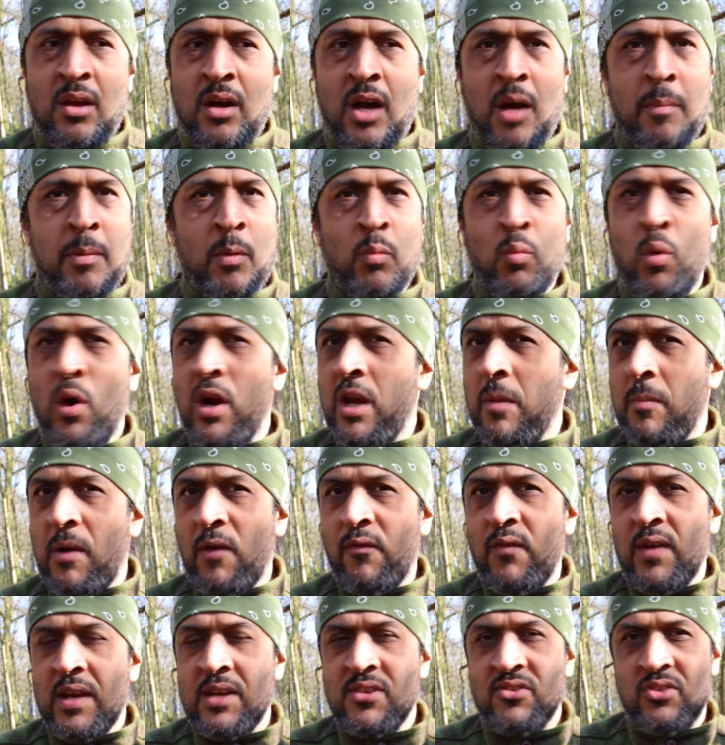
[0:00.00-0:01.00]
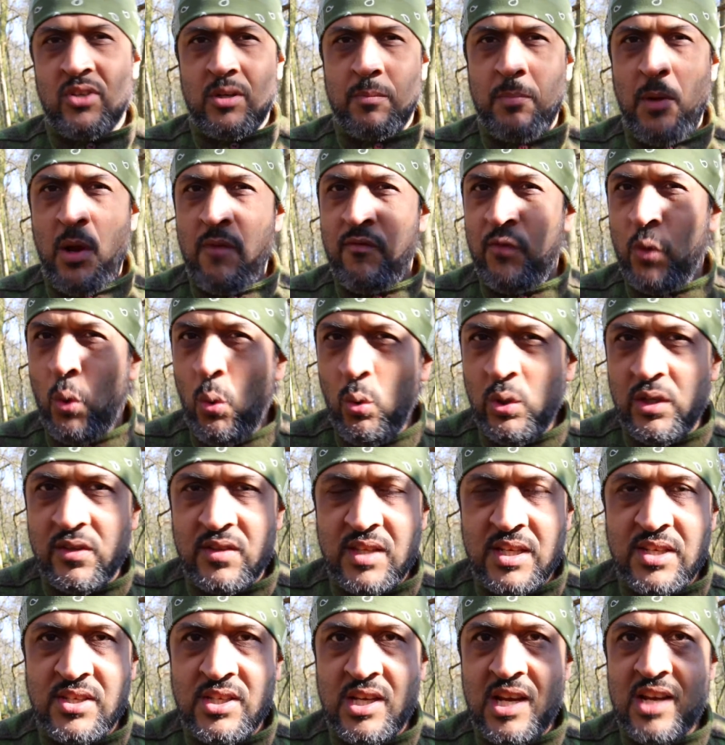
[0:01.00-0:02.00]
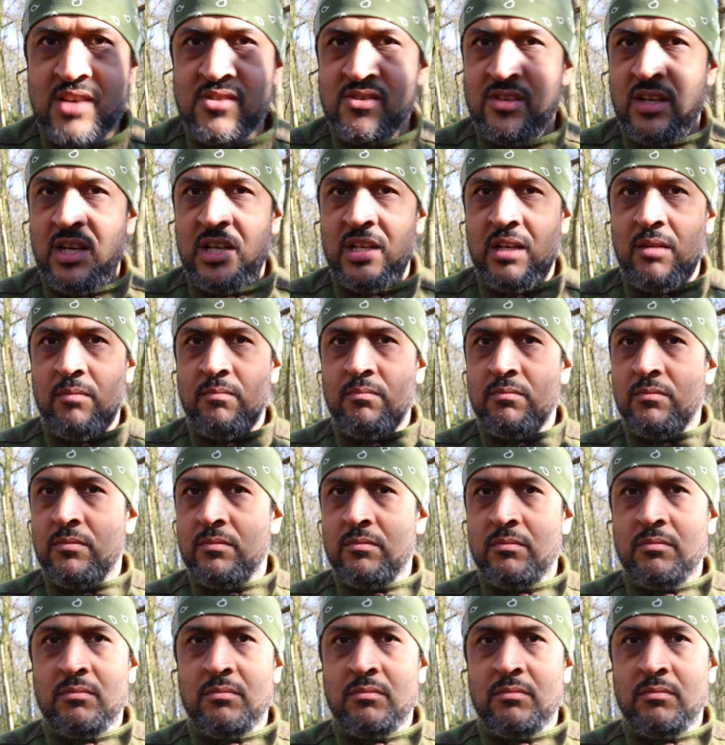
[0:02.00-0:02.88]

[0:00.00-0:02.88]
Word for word: I've been working my fingers to the bone for all of these years, and I'm